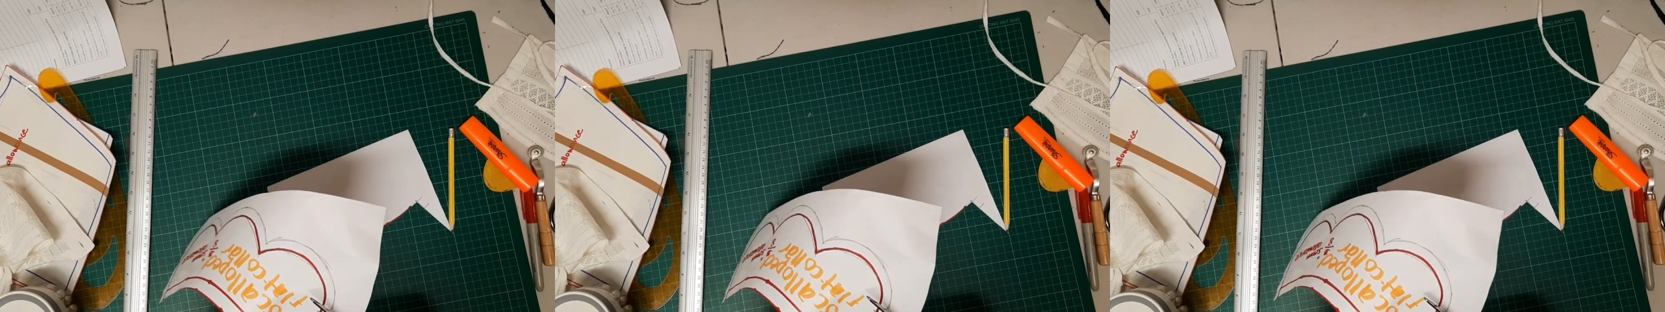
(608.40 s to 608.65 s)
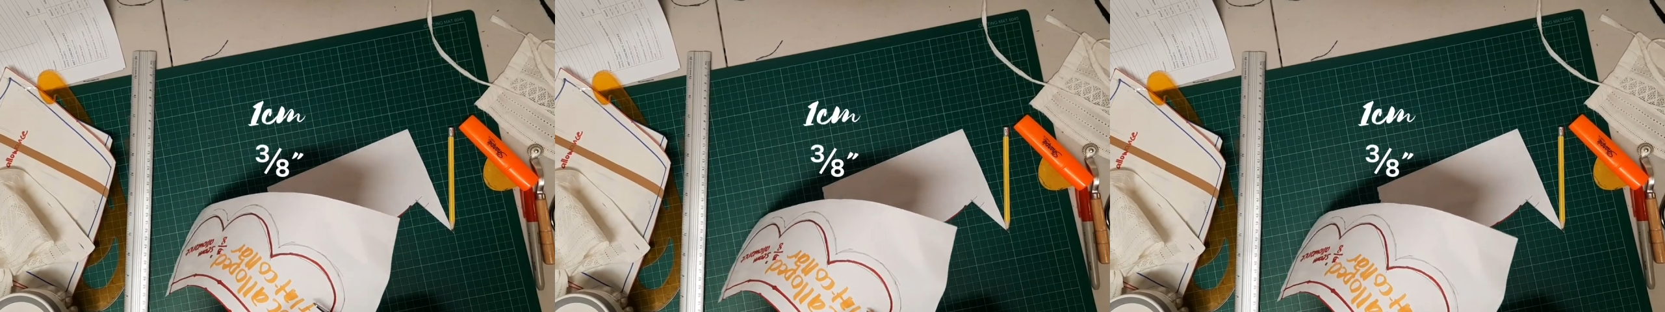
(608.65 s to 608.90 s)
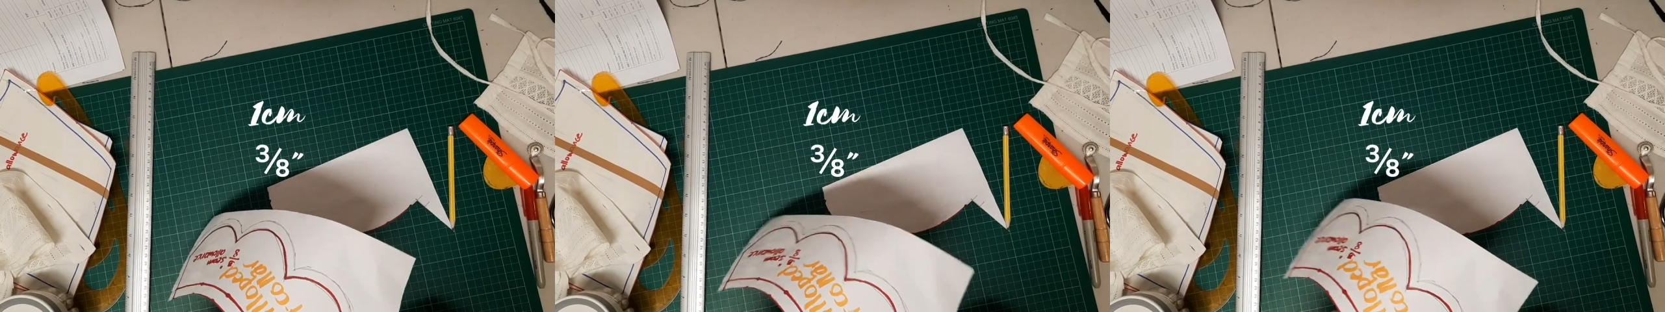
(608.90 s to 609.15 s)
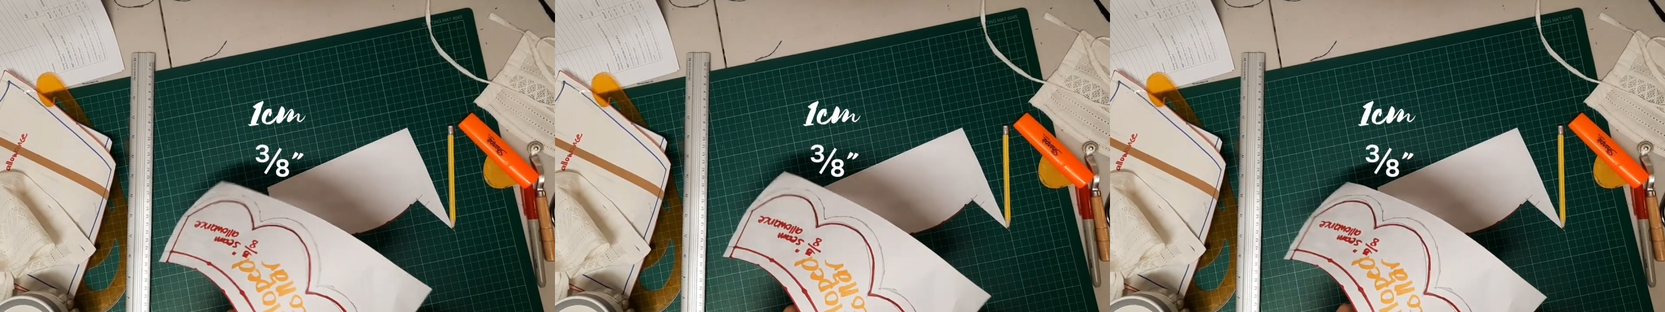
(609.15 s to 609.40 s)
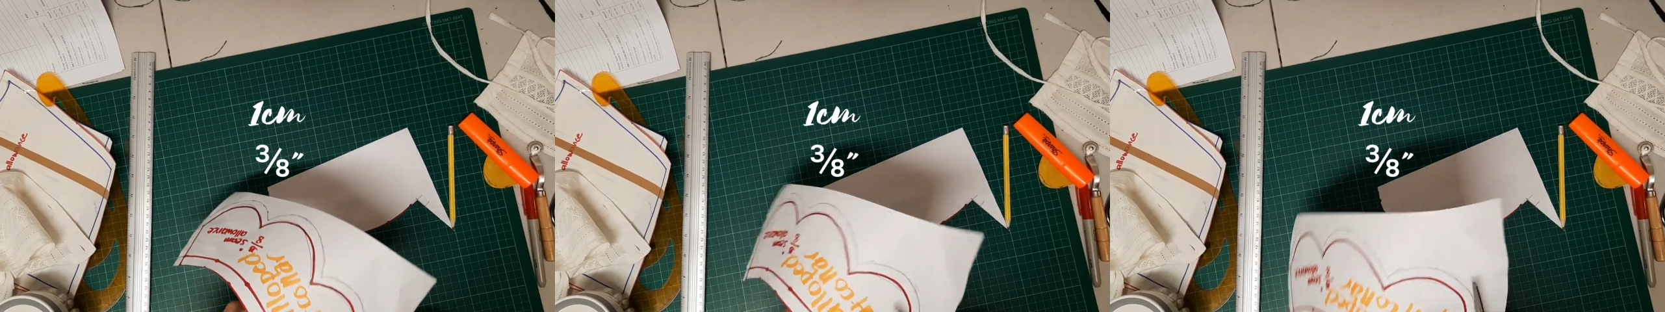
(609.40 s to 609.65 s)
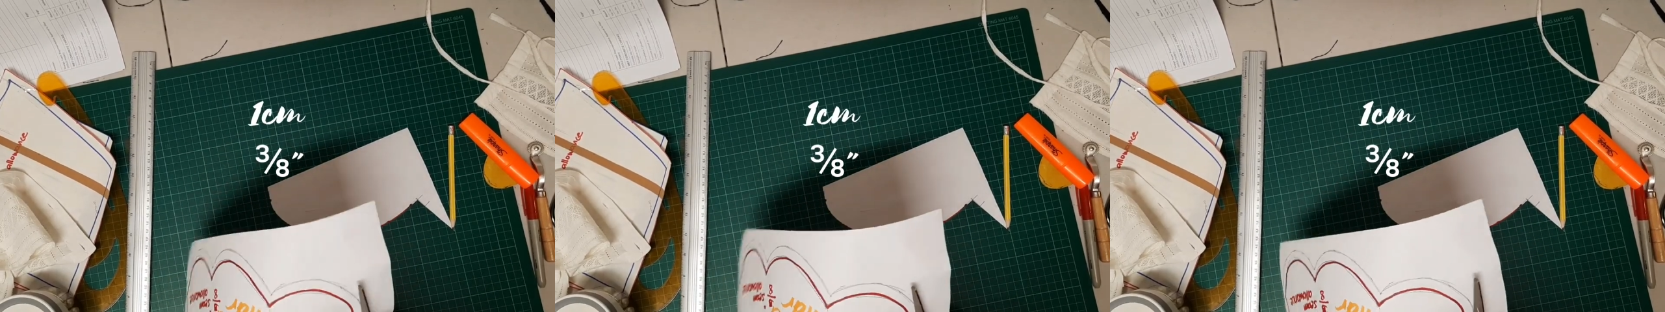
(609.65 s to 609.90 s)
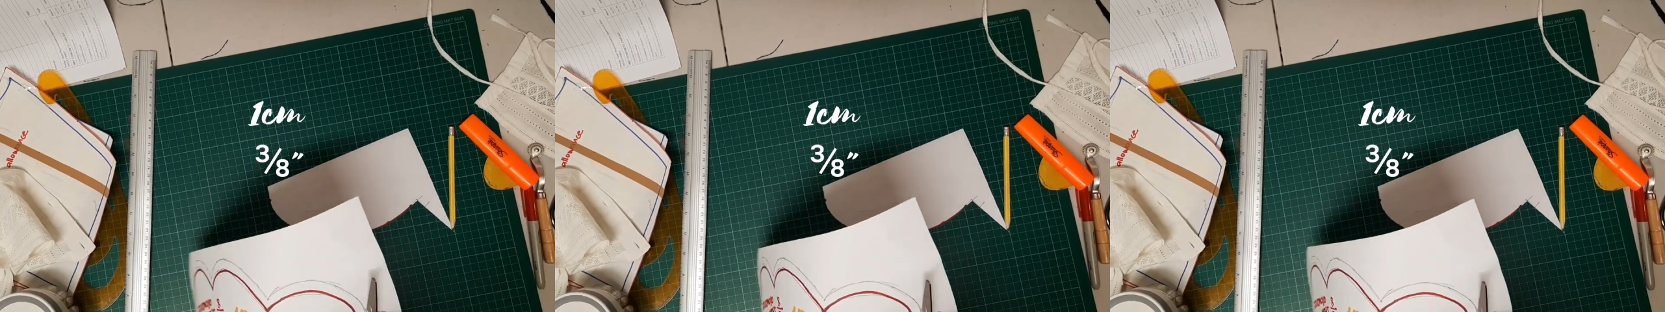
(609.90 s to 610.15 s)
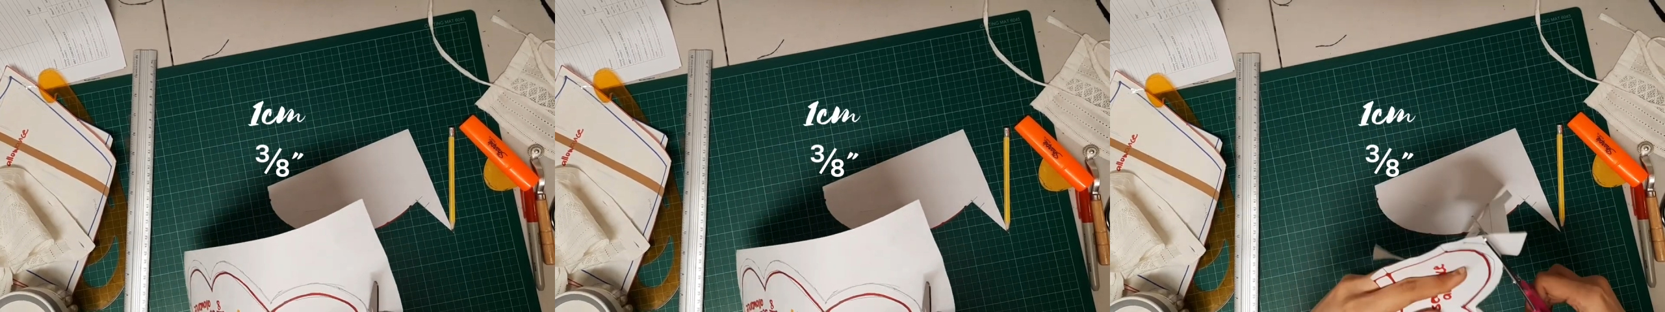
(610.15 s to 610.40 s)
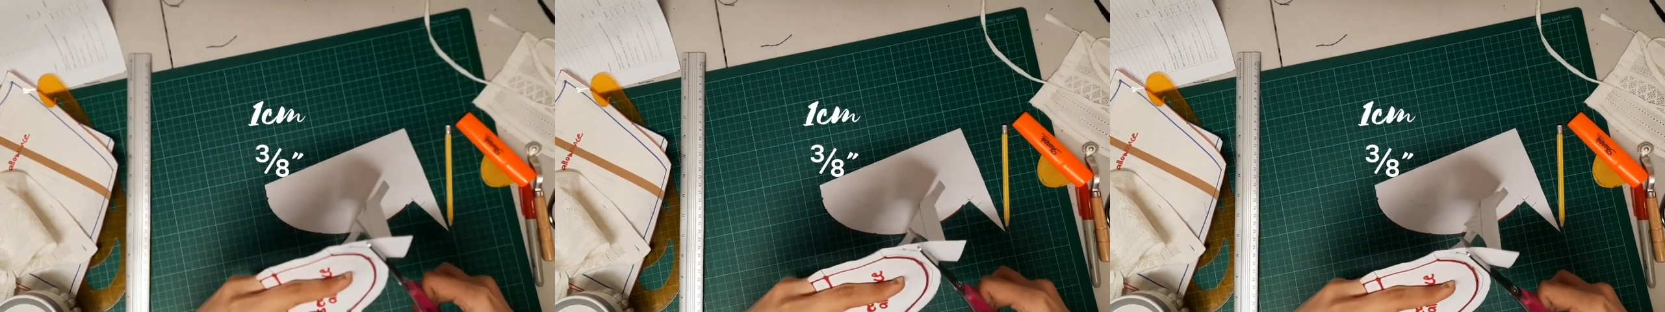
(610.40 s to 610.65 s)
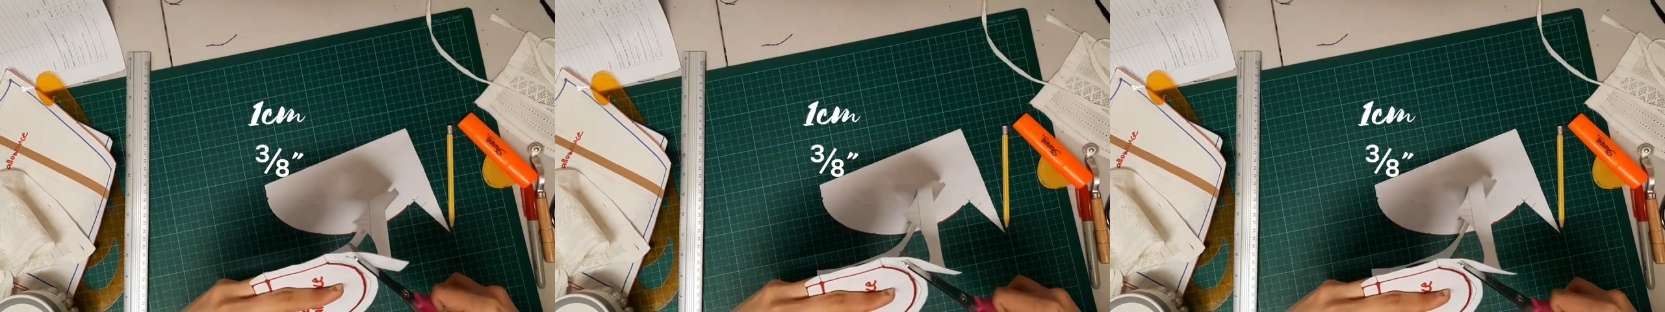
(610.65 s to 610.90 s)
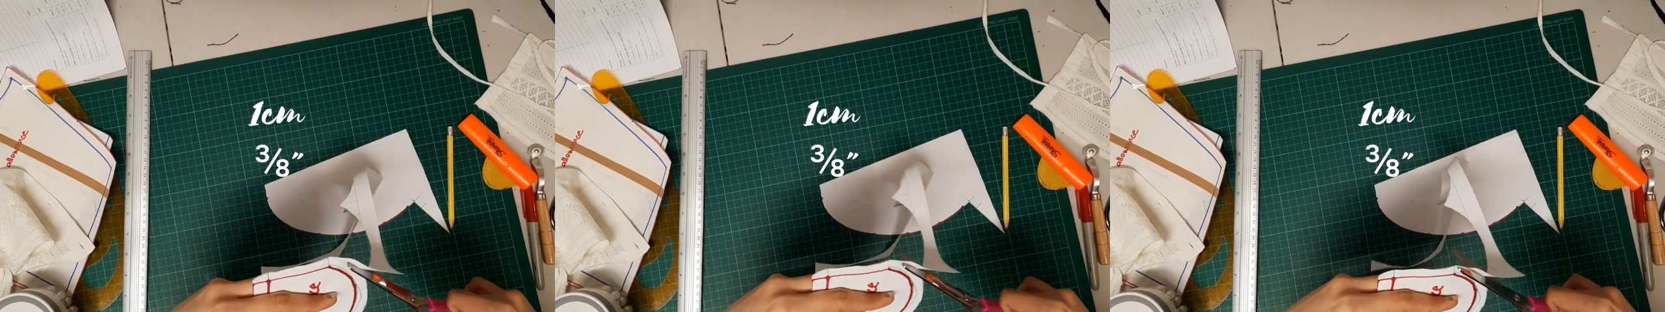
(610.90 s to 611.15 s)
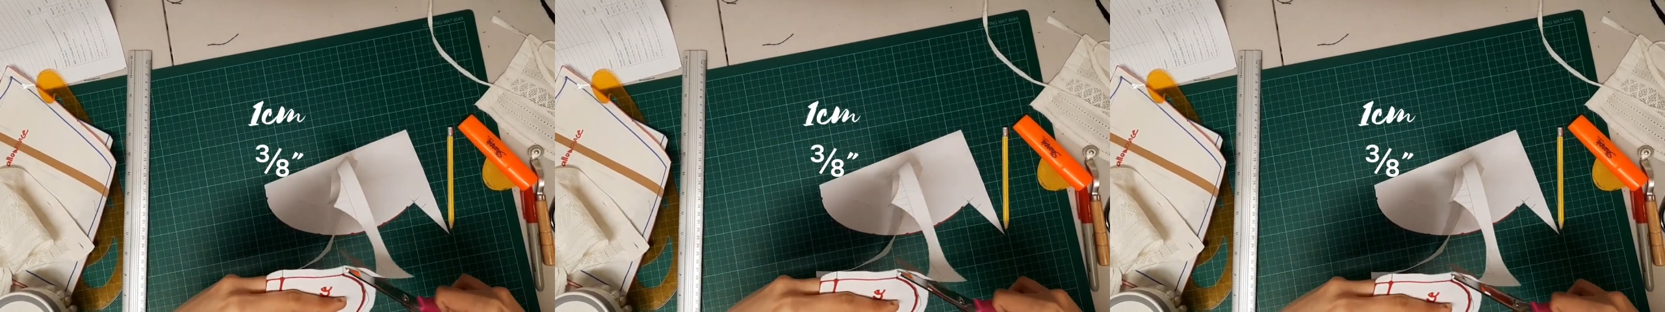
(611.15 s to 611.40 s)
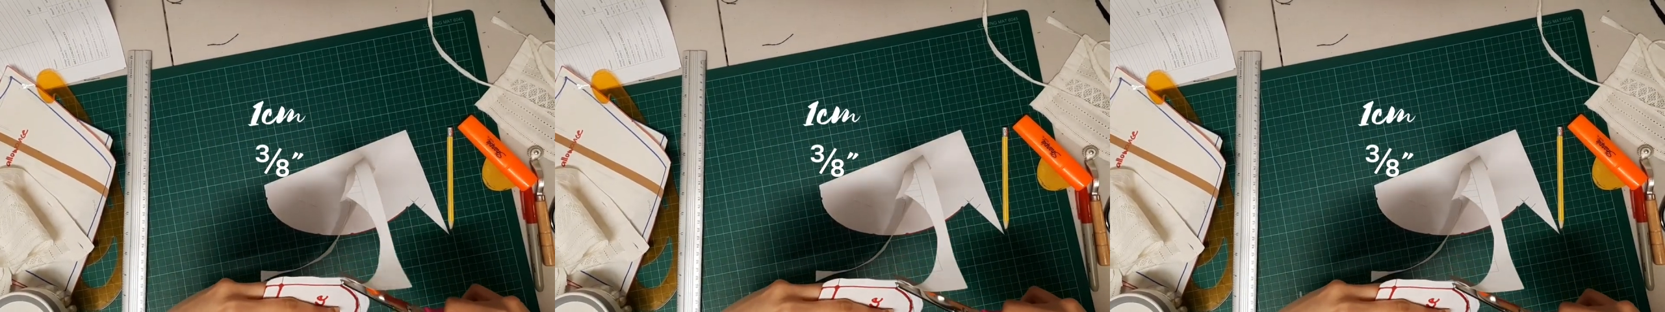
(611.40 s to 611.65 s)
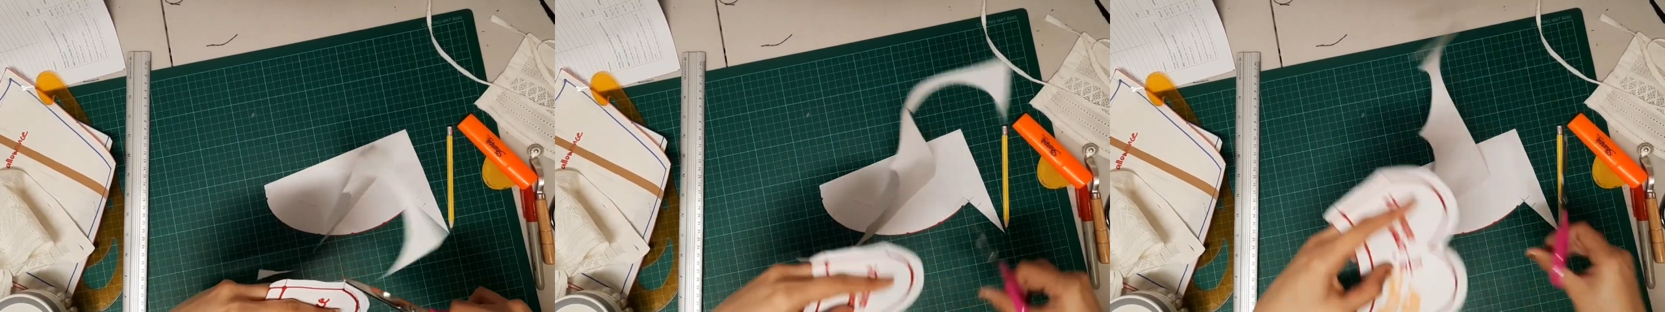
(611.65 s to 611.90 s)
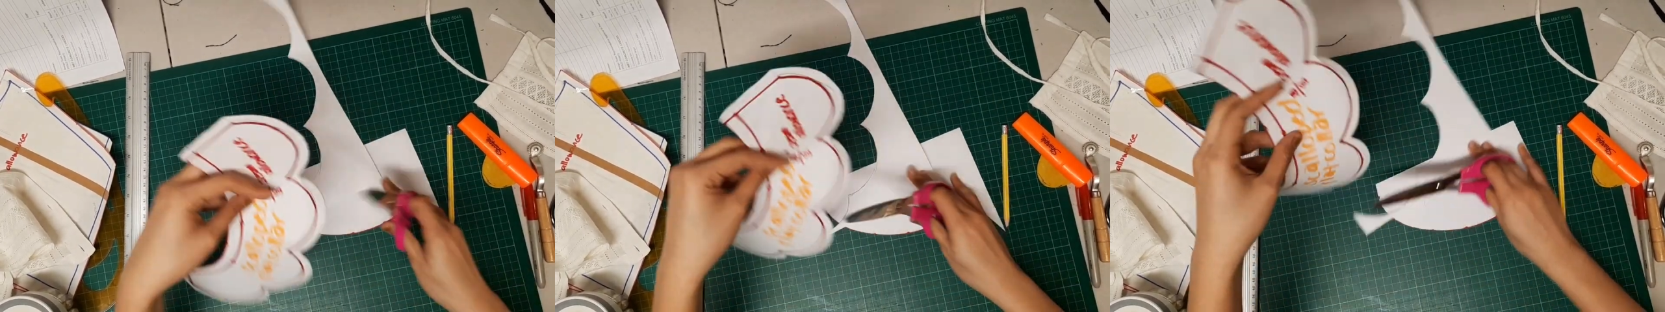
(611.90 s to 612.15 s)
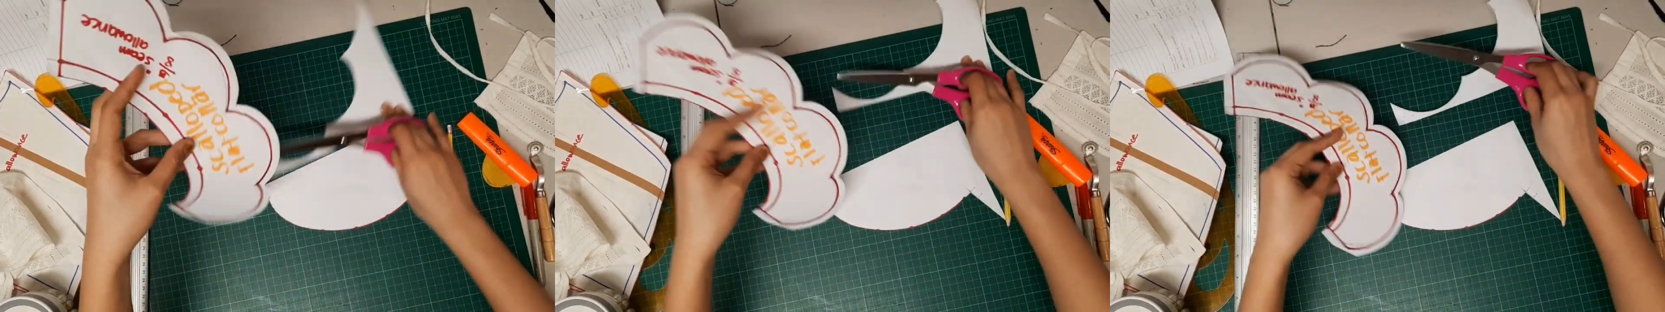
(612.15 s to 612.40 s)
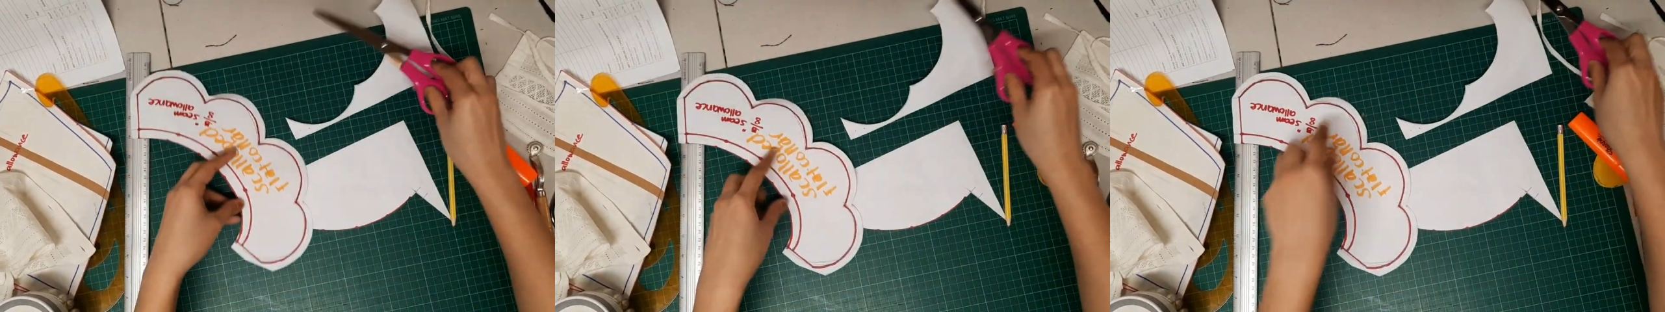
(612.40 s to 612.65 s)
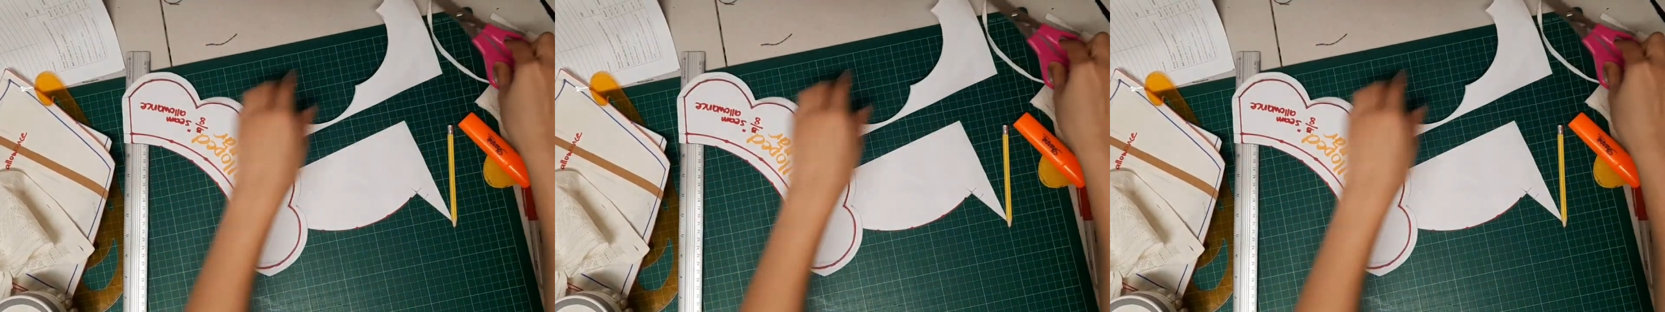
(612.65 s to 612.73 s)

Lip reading: No face is visible, so there are no lips to read.